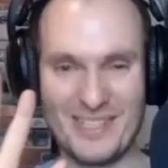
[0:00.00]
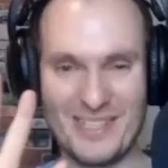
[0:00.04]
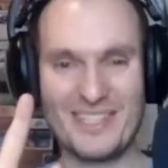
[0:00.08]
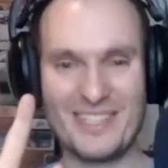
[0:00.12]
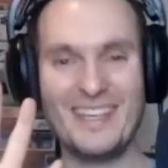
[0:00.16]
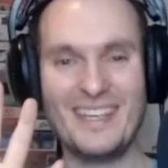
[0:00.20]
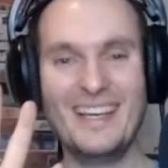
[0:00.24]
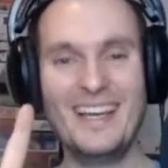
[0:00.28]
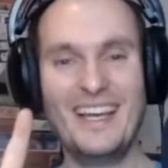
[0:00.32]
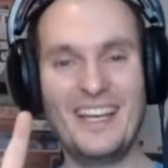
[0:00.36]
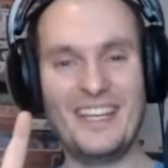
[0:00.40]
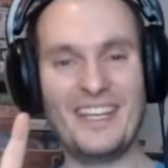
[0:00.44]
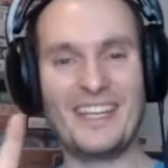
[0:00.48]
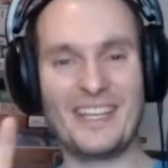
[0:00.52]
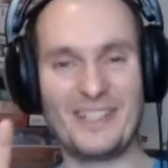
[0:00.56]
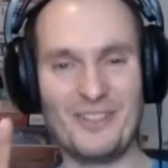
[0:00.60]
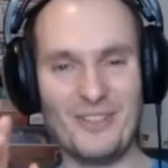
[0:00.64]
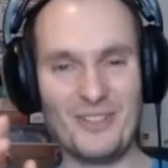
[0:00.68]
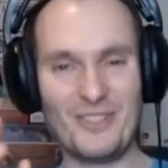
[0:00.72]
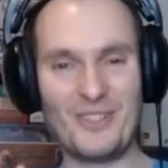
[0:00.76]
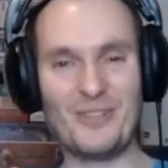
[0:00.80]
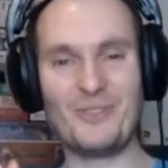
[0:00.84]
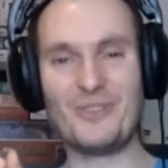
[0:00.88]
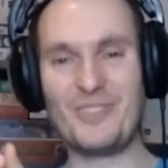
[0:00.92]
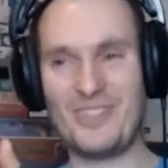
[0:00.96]
because you can
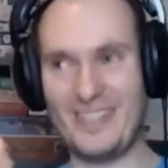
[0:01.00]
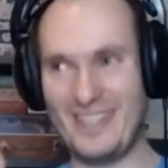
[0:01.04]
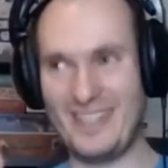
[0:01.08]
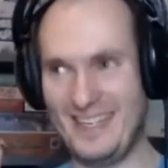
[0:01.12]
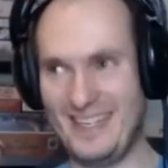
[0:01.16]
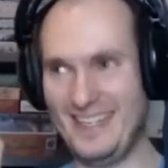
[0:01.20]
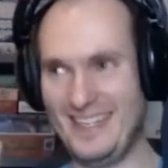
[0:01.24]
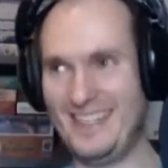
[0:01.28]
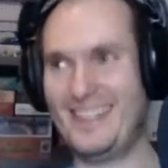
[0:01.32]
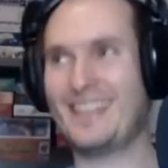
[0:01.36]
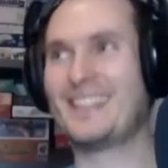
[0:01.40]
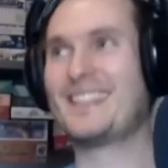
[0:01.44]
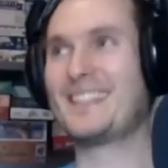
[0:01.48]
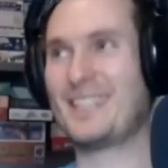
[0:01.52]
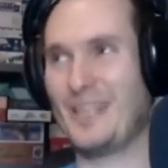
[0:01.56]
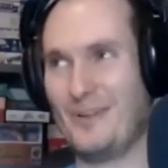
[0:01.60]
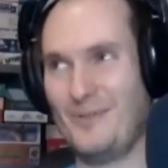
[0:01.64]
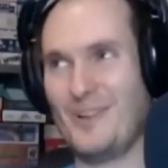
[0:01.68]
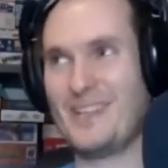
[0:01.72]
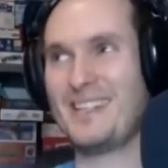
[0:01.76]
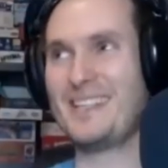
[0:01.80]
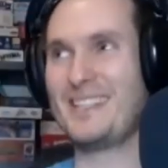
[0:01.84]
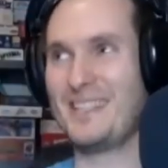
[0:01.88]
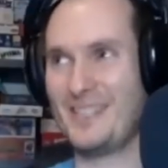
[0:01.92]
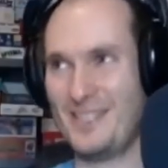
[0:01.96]
also say
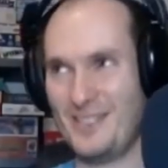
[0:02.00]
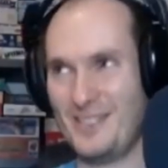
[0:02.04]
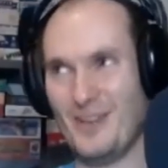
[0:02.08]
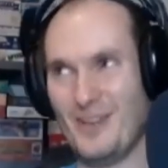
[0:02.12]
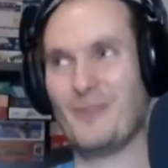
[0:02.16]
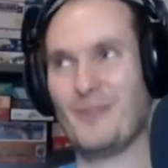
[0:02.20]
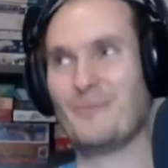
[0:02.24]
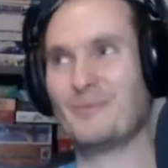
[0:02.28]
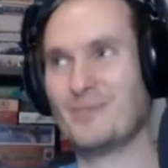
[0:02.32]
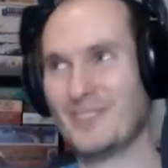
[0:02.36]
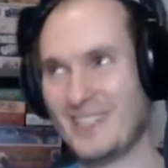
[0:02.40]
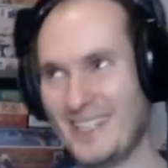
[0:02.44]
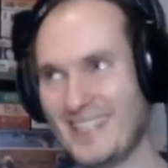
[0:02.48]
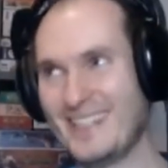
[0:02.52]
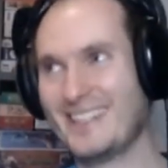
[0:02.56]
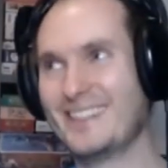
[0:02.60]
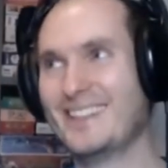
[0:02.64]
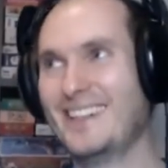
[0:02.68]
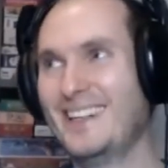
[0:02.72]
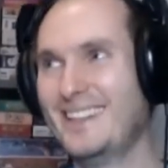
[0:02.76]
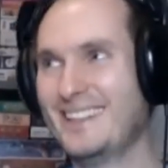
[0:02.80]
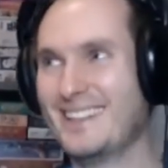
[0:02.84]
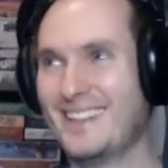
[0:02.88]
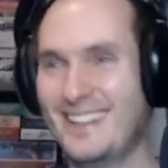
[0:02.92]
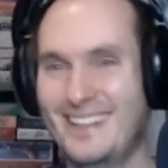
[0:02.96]
someone is a knob, right?
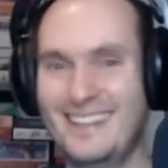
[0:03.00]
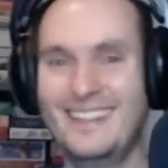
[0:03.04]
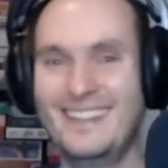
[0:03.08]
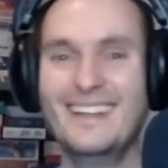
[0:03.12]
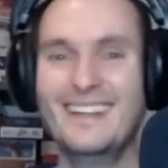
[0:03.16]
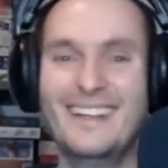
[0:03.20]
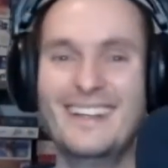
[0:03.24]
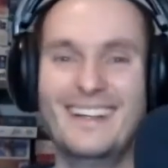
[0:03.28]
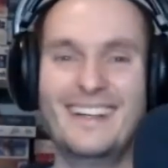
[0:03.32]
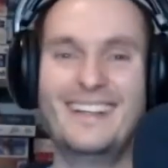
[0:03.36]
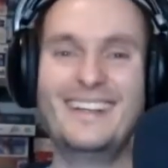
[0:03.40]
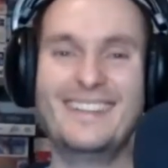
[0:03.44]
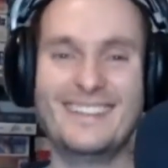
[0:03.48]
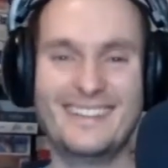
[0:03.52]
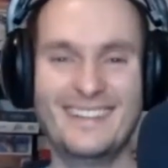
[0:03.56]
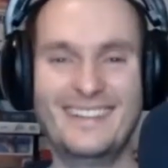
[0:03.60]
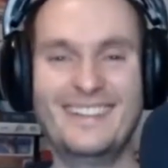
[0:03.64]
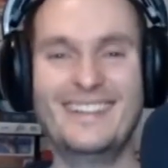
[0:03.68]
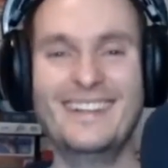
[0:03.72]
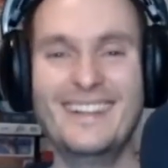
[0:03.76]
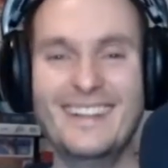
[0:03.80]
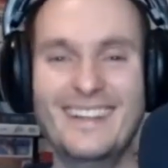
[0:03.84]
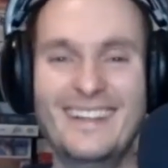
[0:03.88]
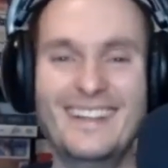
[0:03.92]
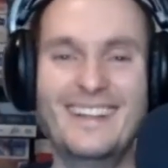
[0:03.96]

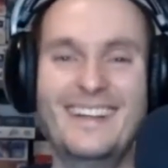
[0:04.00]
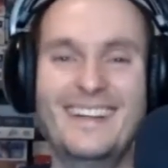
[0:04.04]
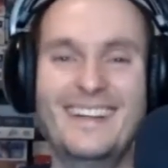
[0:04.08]
Yeah, you're